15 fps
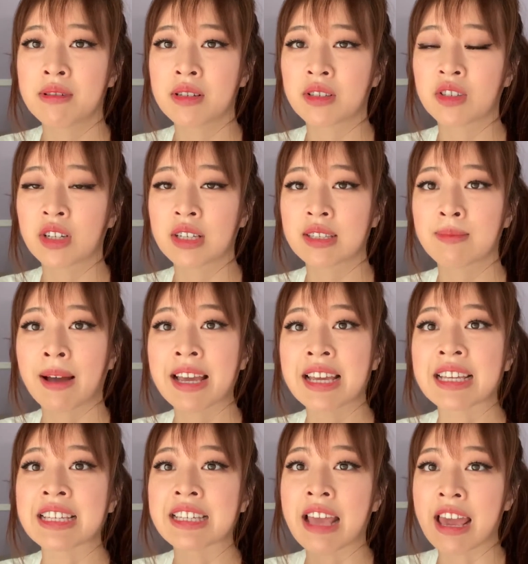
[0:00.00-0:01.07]
was just my
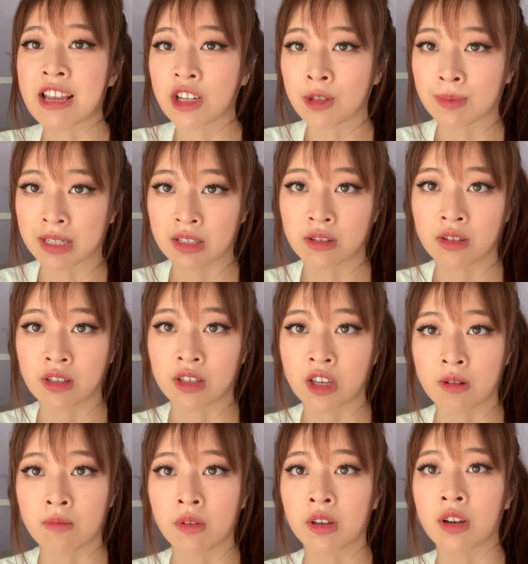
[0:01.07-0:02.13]
engagement to the
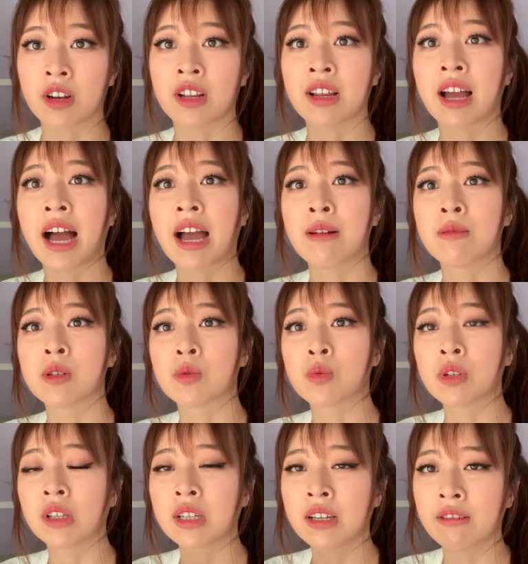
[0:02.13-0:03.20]
community. I was
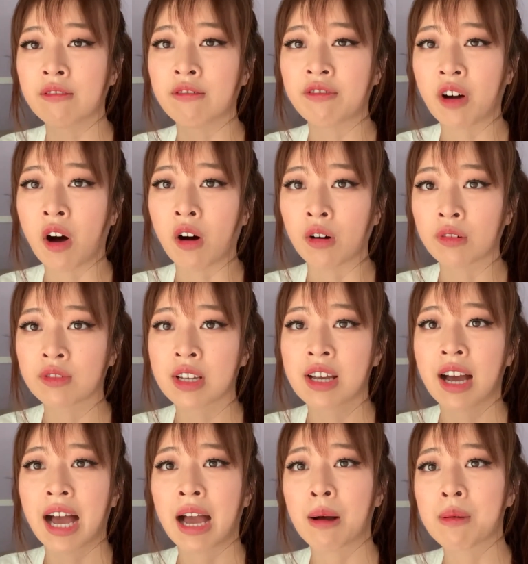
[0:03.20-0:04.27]
really involved.
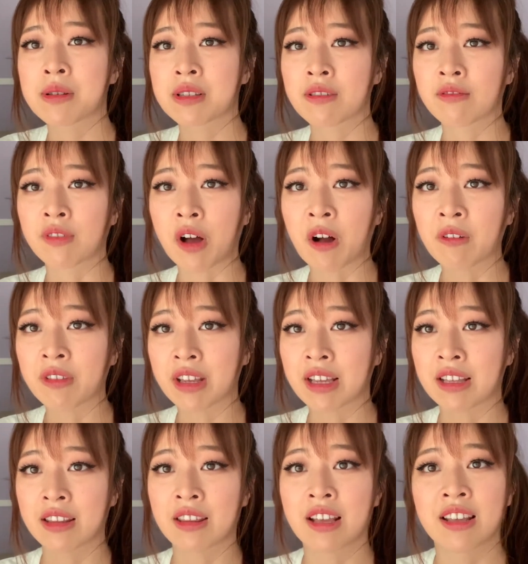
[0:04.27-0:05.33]
I was involved
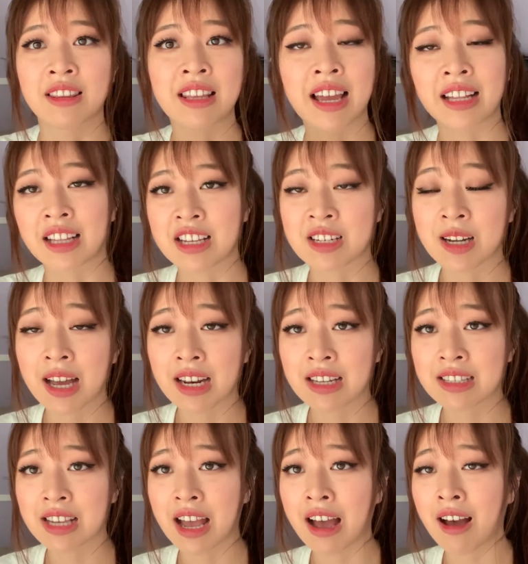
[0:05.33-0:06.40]
in the LA
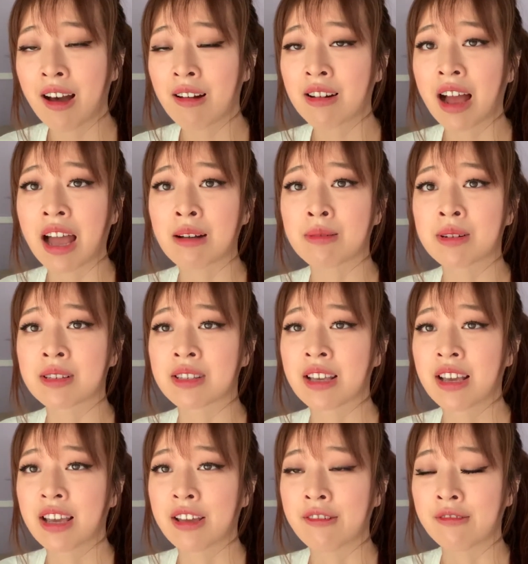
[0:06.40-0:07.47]
Chinatown, I was
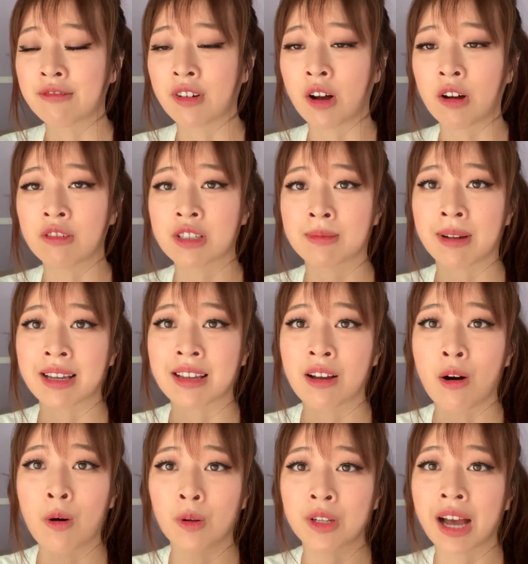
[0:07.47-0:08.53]
involved in my
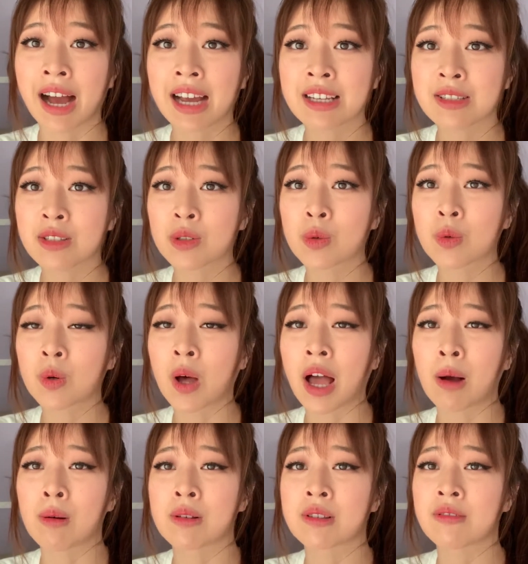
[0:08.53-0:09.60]
old high school,
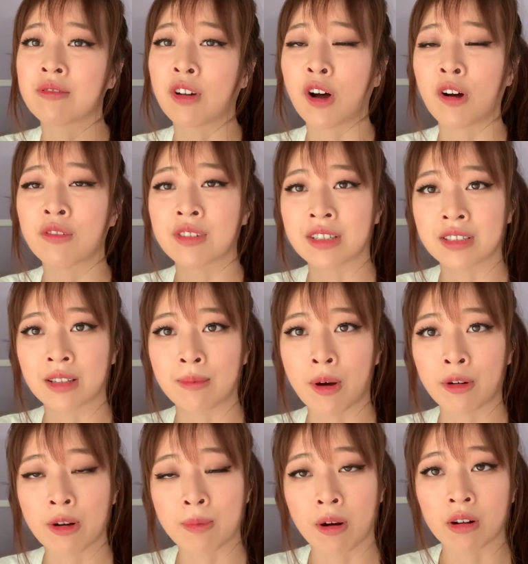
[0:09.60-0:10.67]
I was involved in the
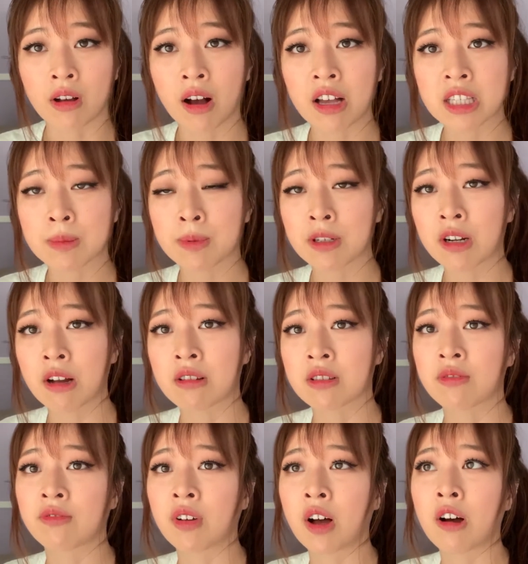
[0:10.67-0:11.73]
Monterey Park Hospital, I was
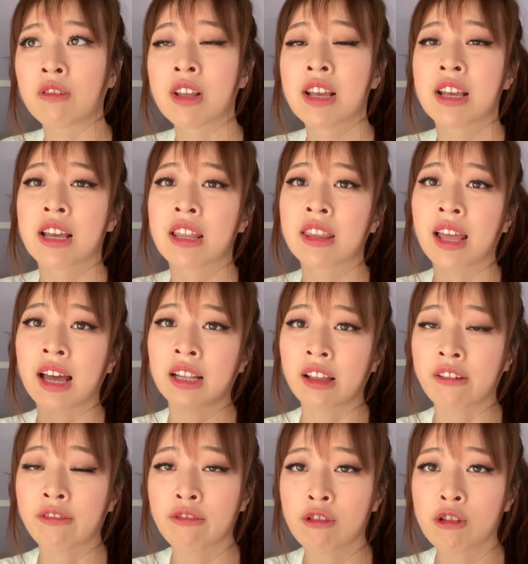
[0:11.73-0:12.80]
involved in the LA
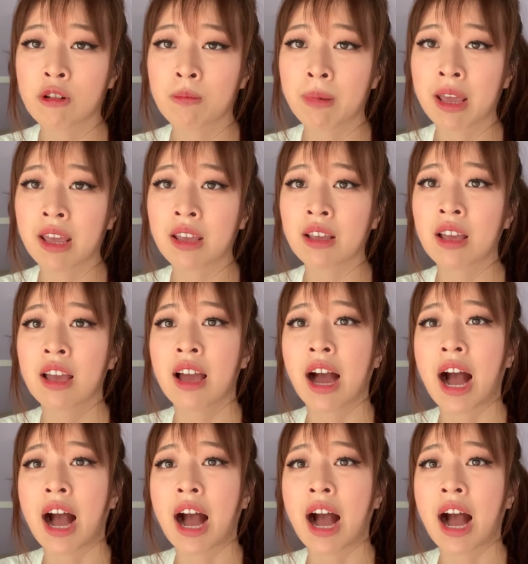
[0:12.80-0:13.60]
Food Bank.